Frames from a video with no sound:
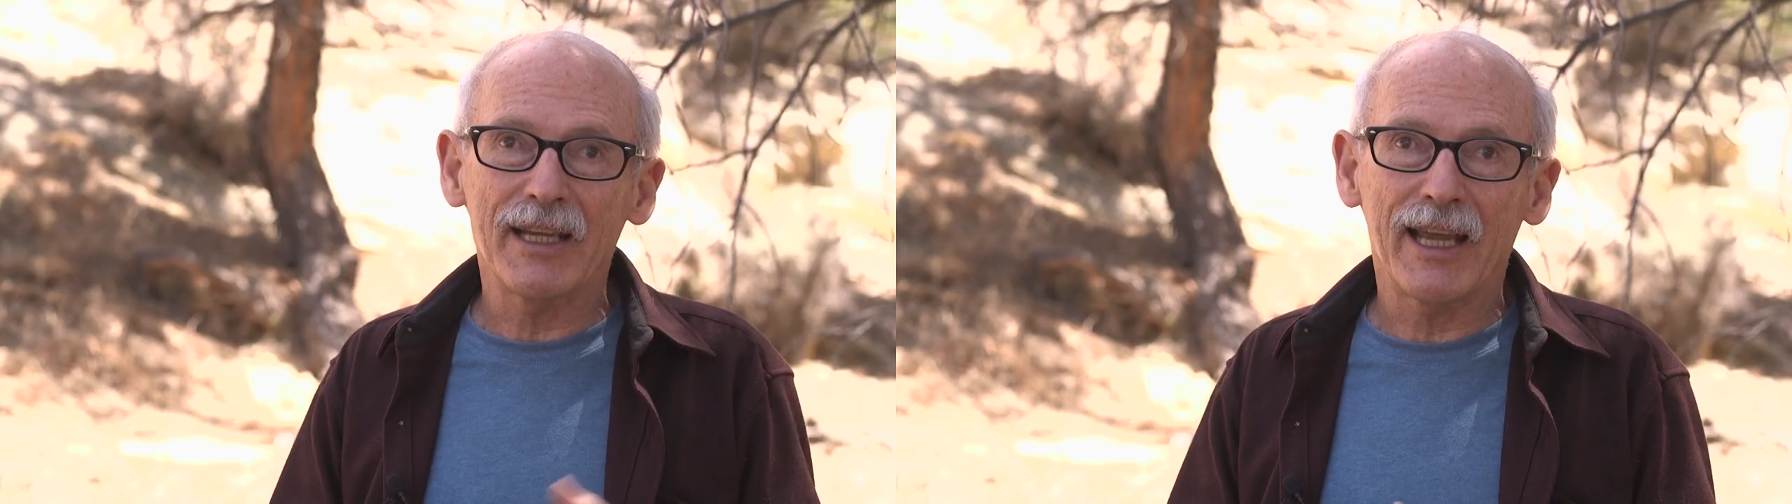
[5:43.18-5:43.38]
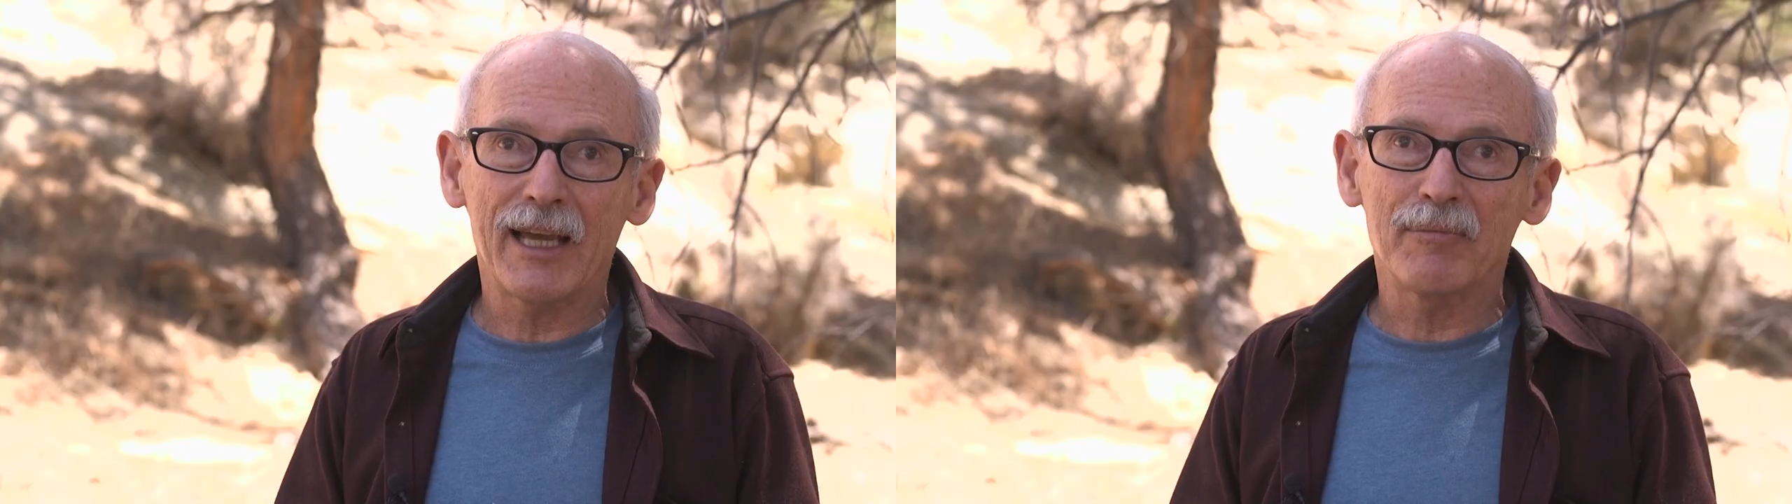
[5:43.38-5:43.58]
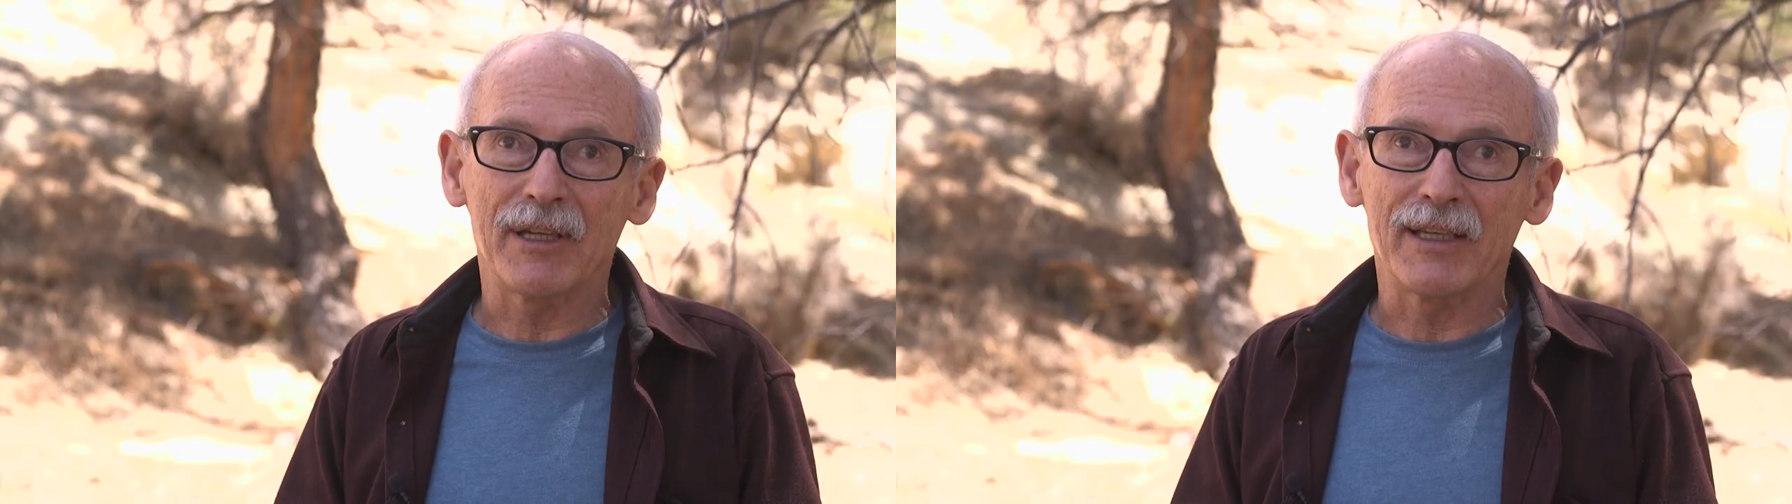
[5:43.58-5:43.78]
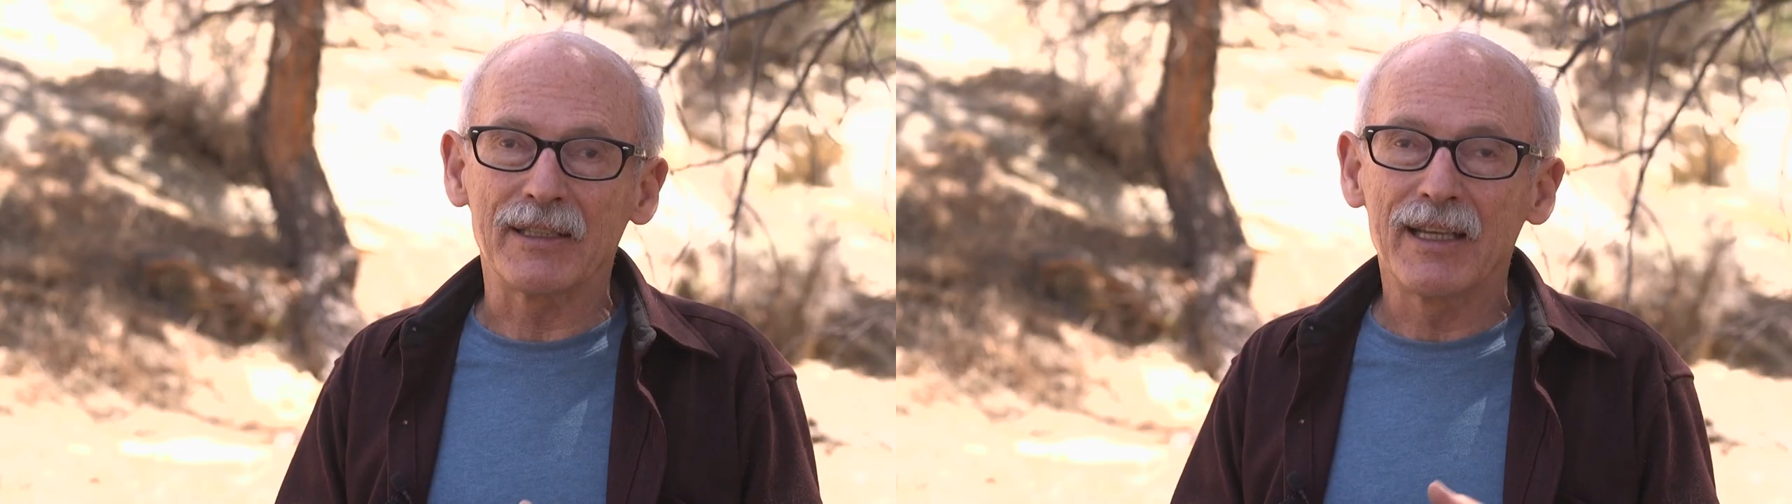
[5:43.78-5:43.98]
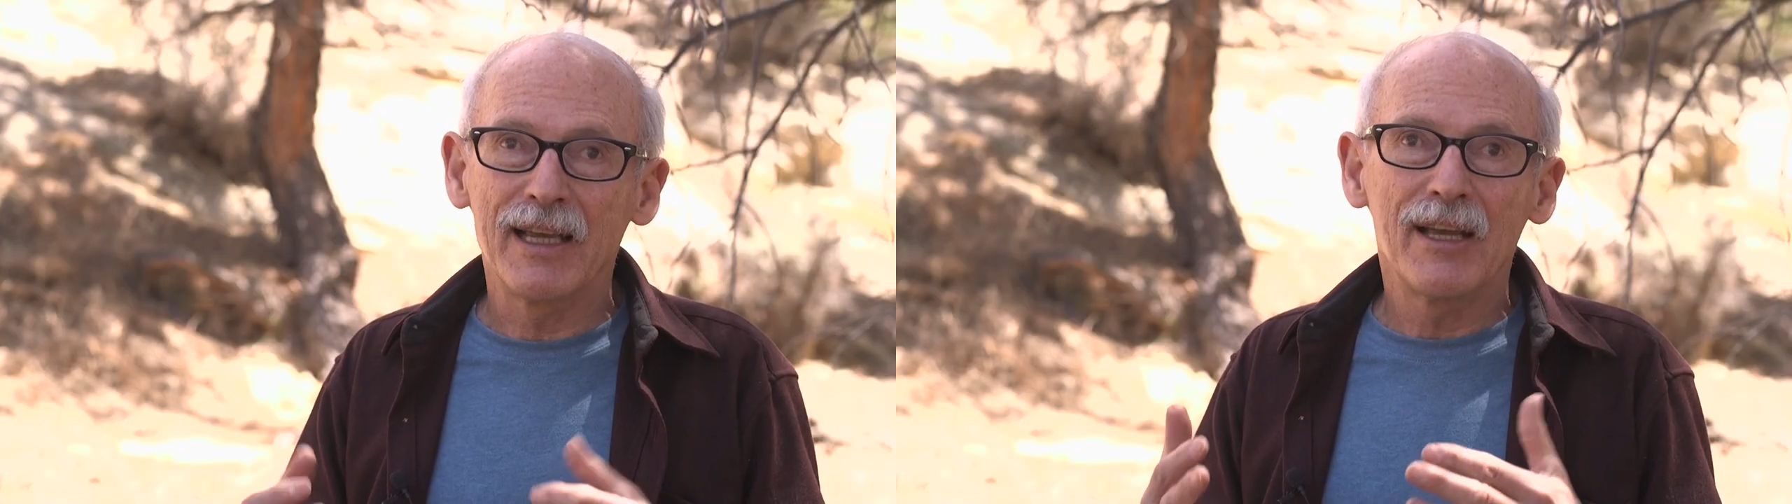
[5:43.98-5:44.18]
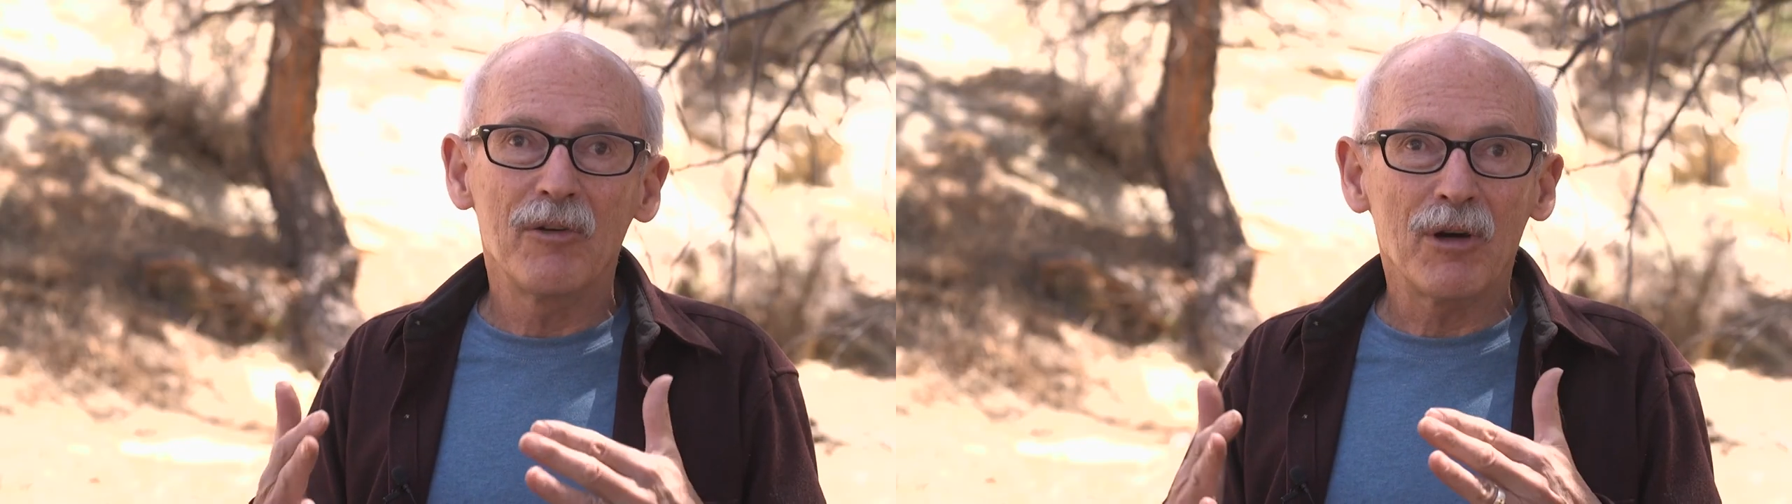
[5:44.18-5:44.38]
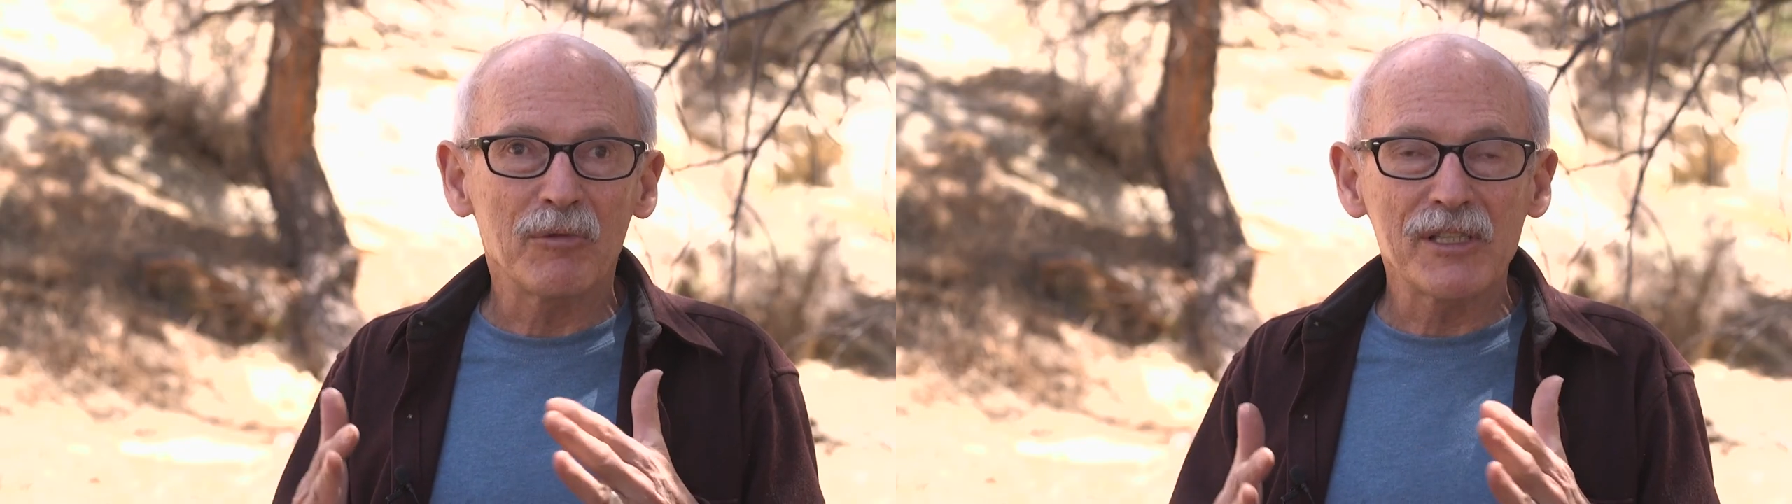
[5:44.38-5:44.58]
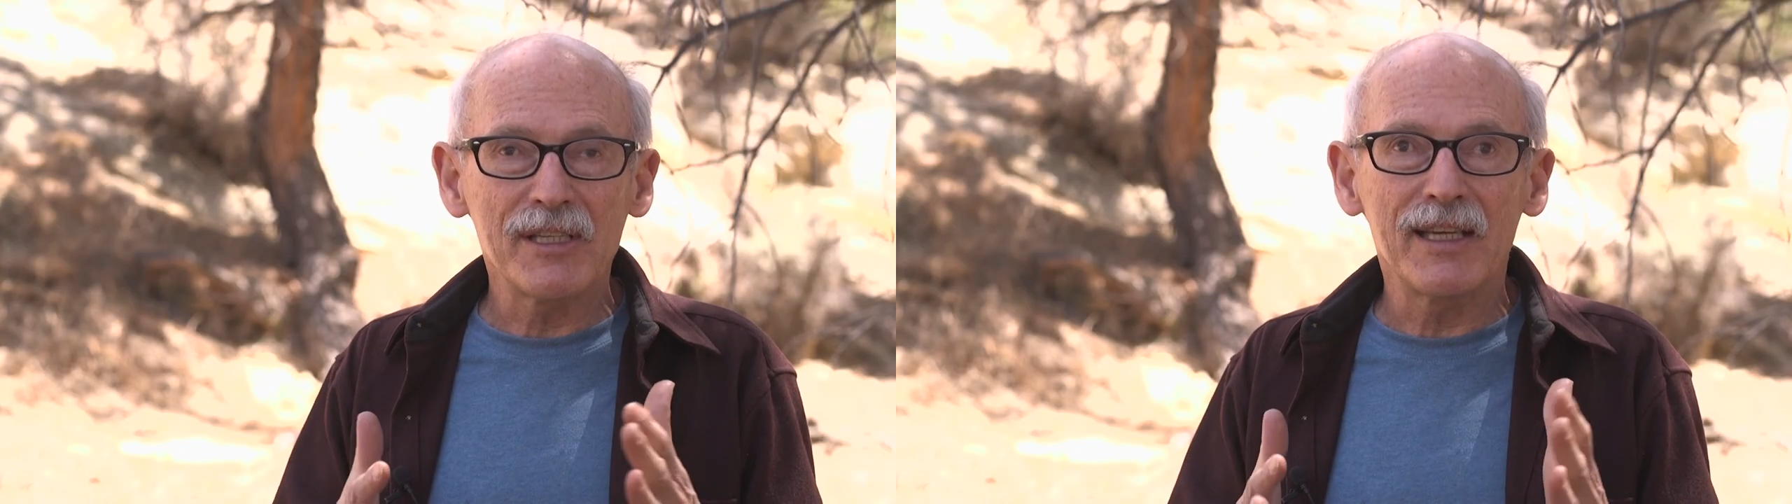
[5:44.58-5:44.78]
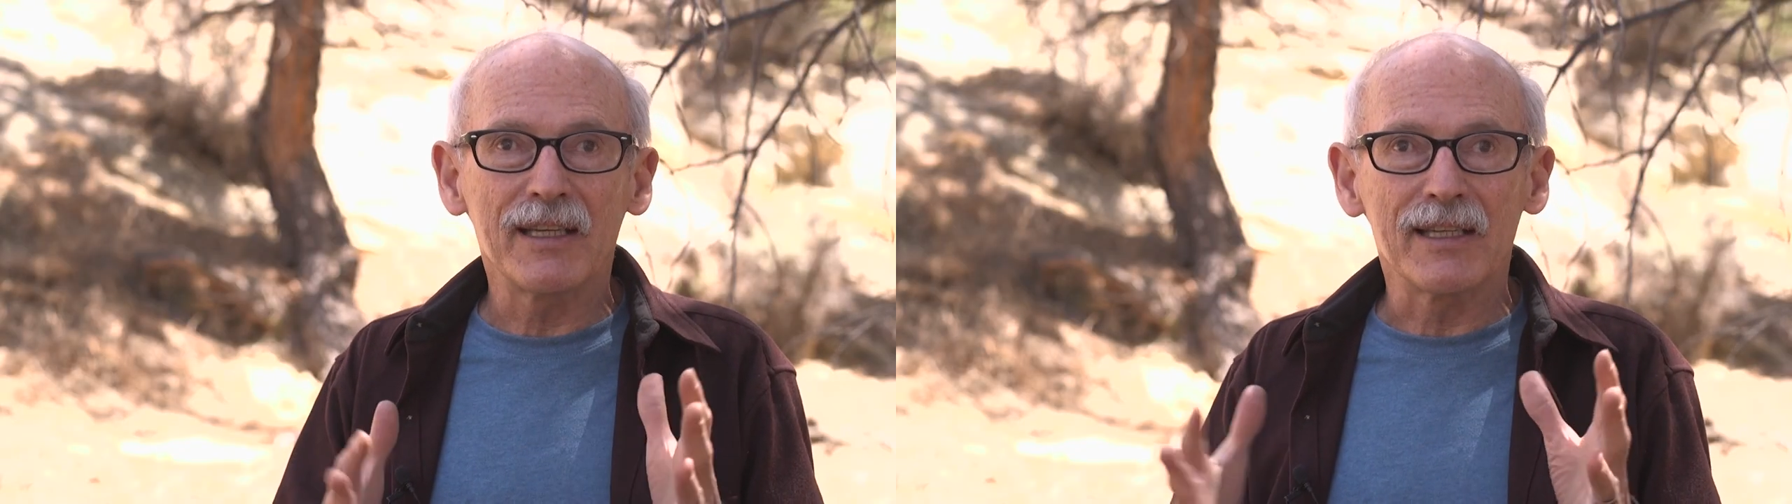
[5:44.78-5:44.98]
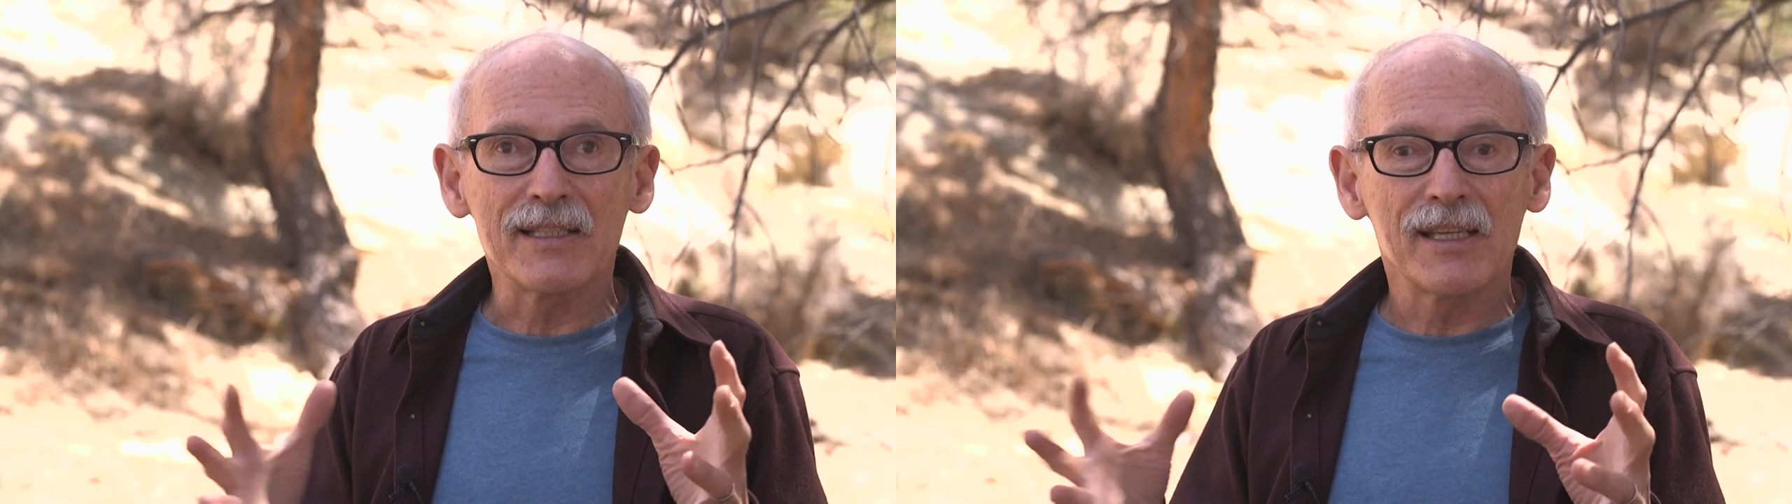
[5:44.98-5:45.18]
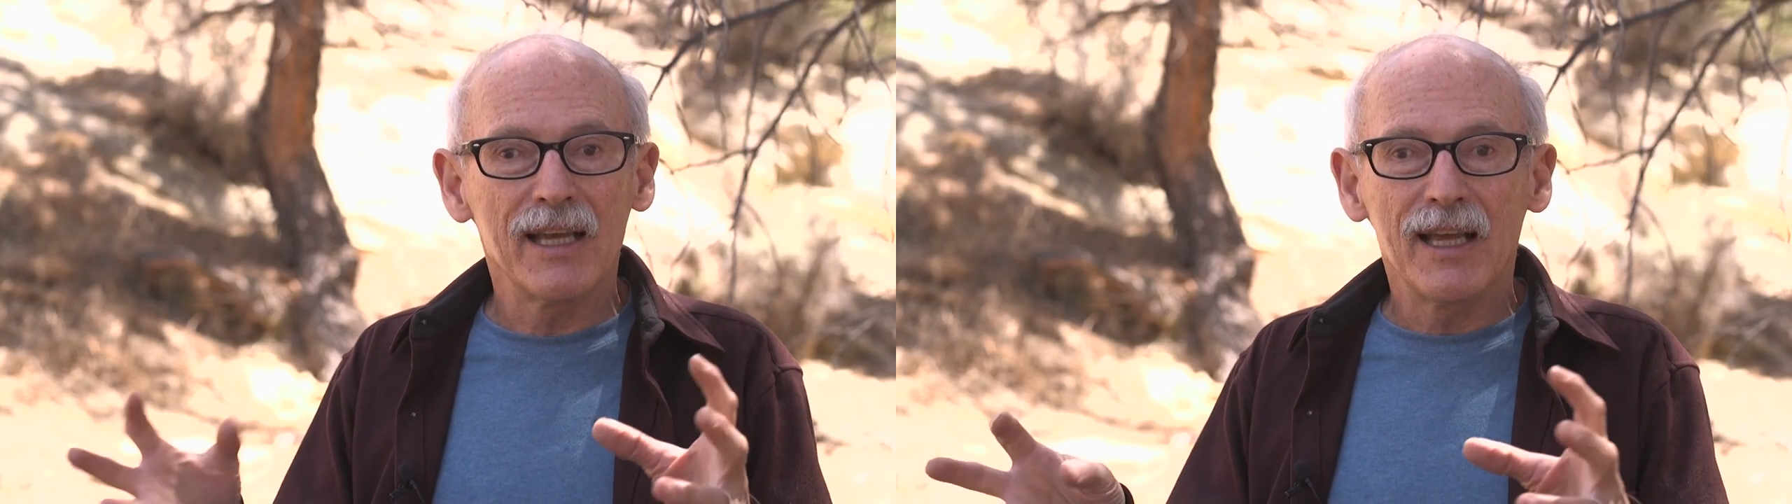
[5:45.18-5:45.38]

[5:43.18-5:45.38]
to happen. And what we're seeing is